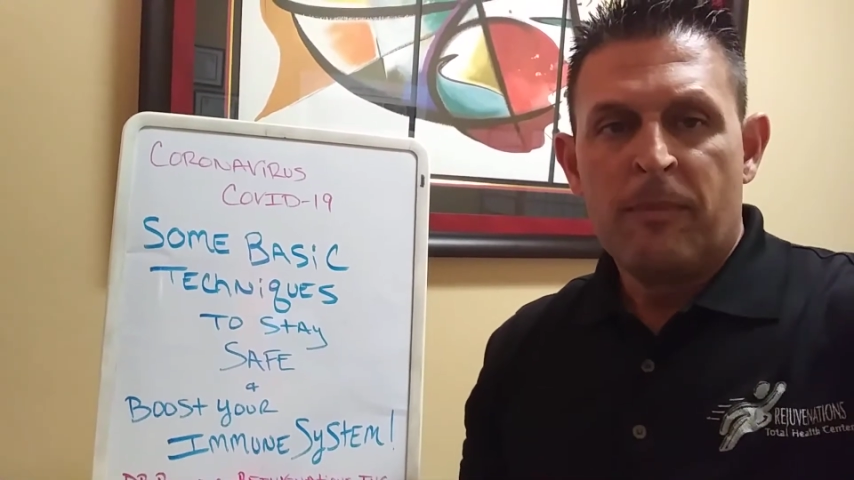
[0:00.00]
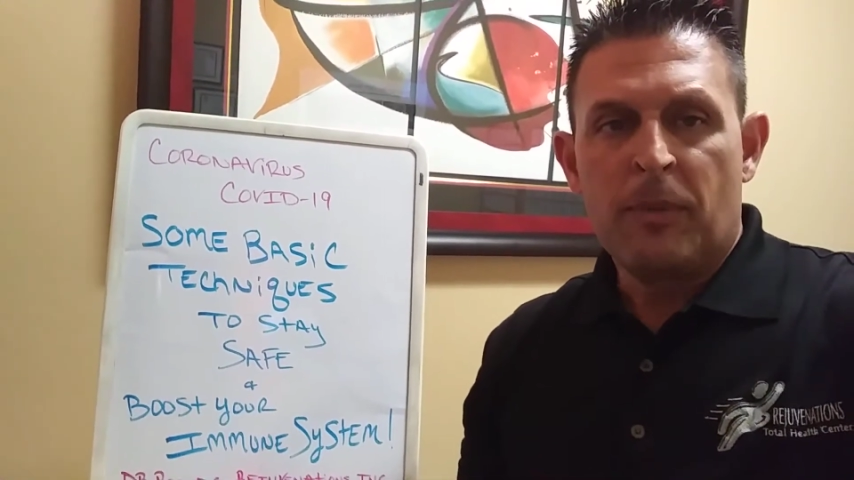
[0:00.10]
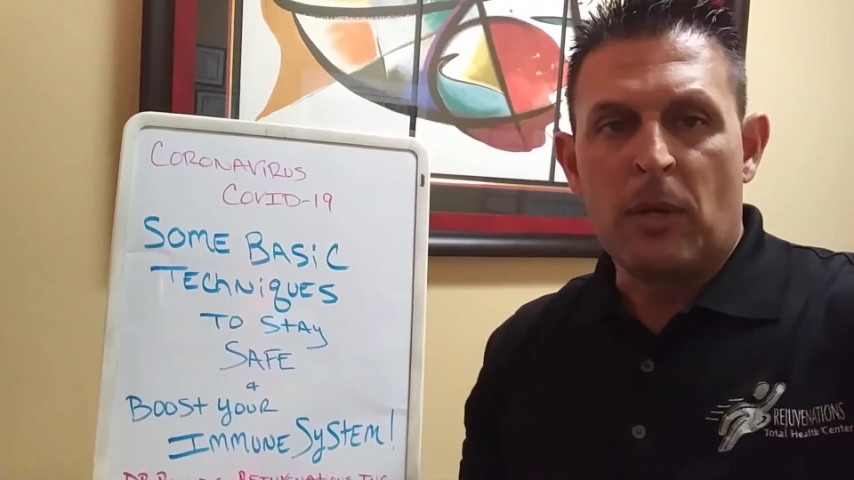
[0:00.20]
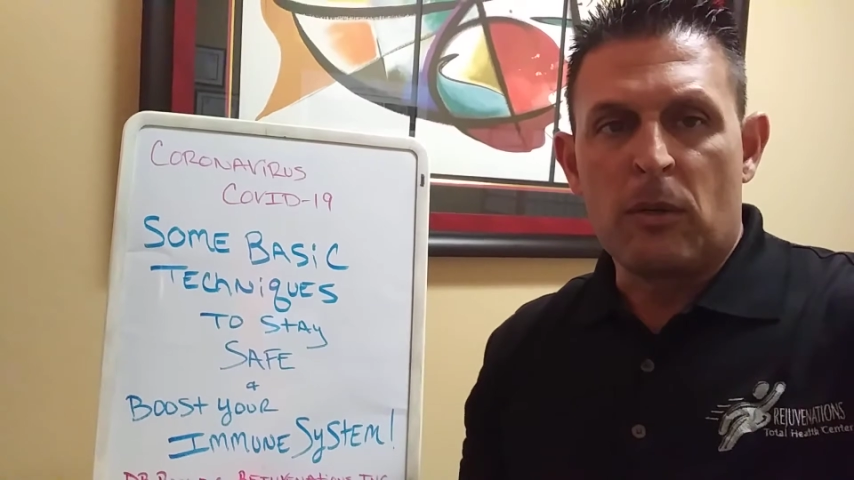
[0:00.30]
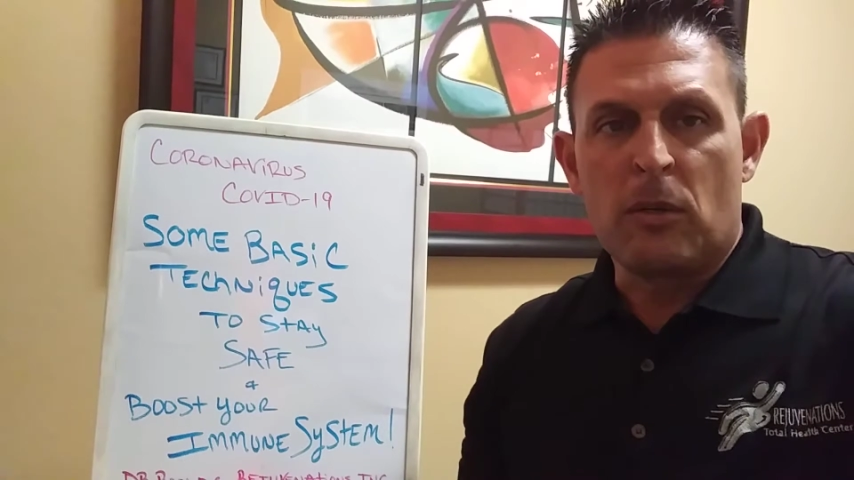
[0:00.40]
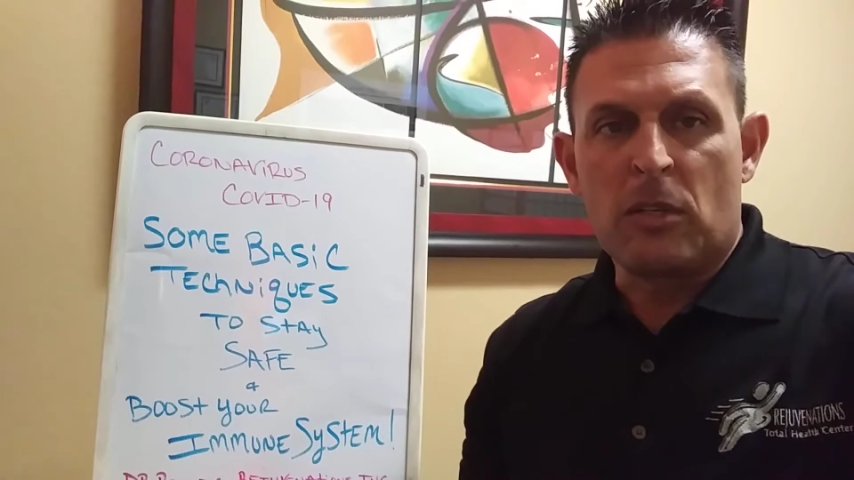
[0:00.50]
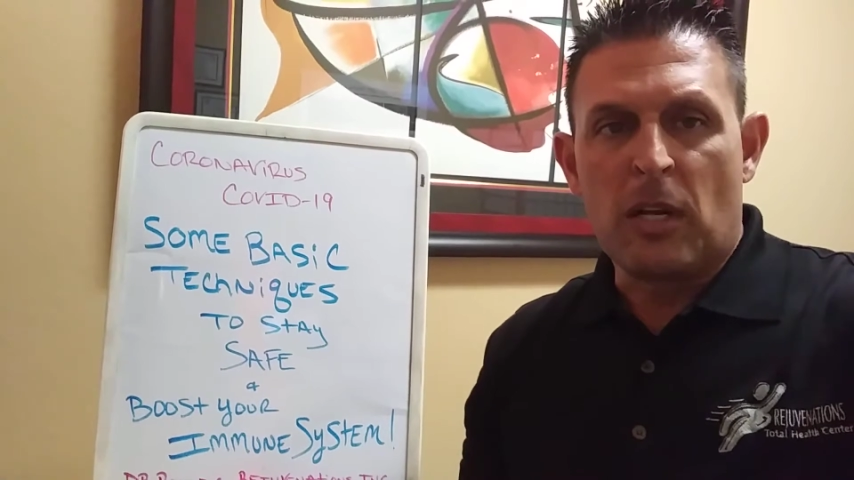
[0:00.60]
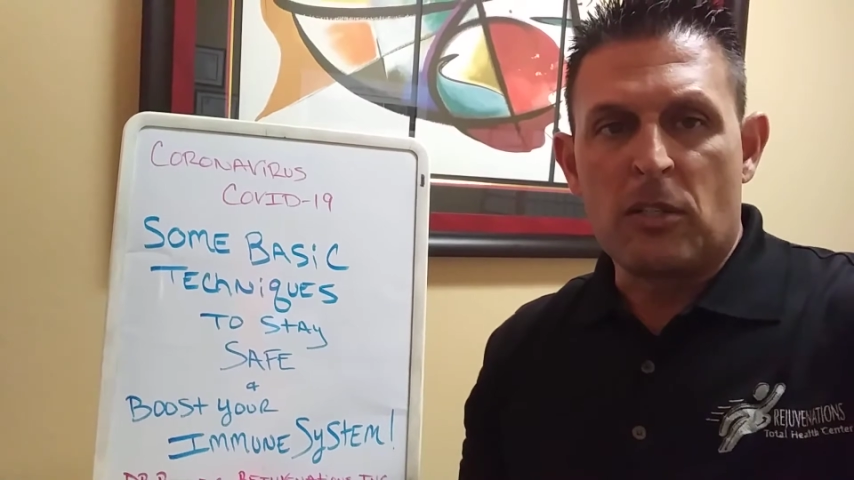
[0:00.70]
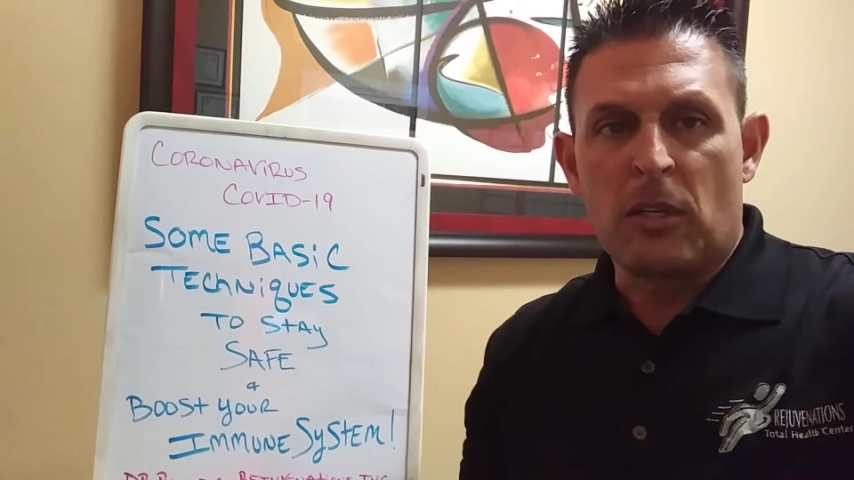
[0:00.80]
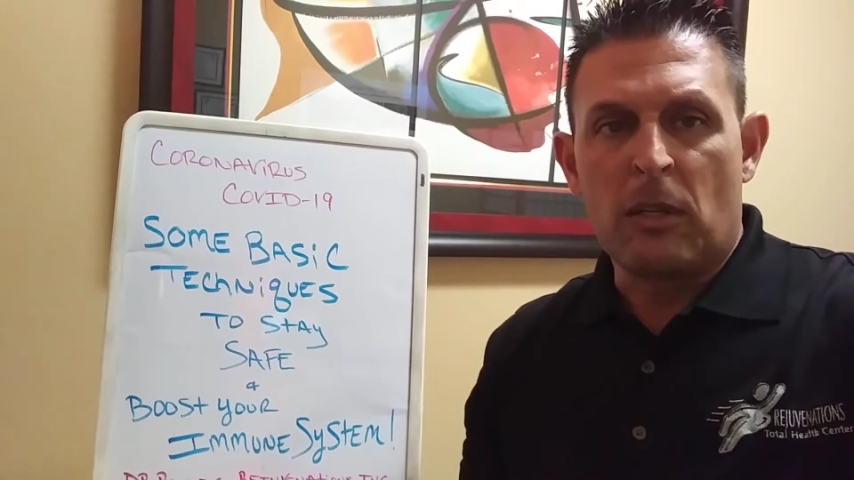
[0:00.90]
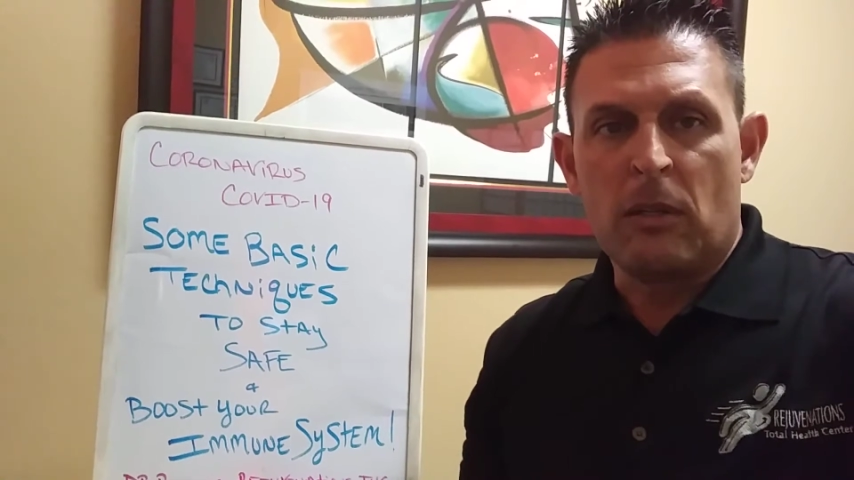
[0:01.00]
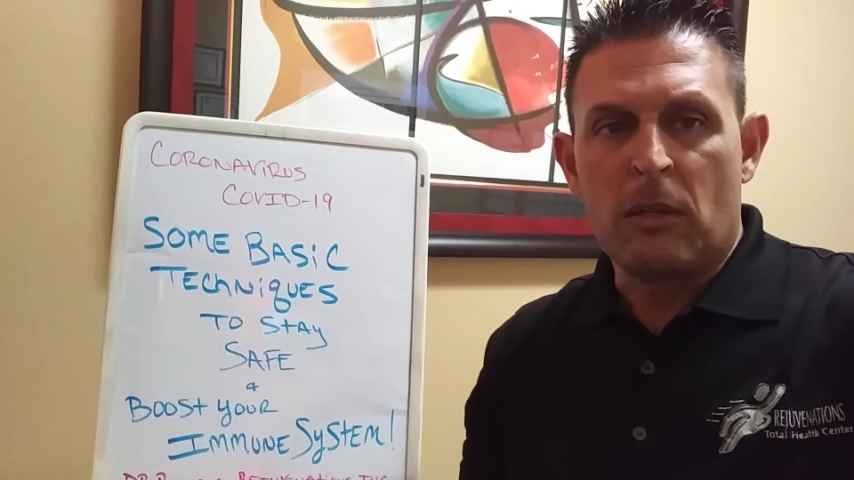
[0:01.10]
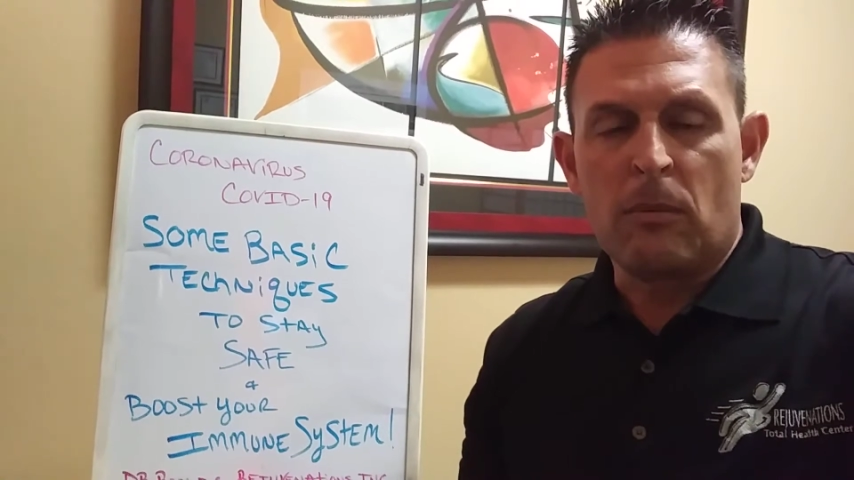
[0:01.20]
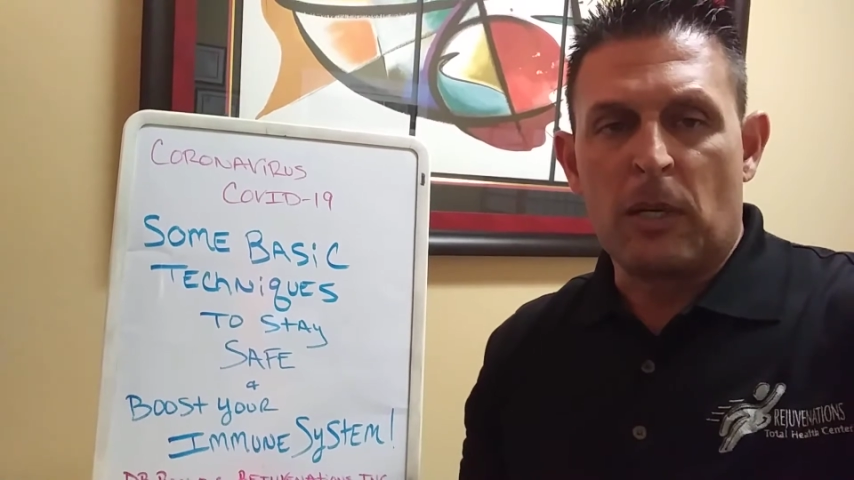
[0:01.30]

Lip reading: you know, you're touching, you know,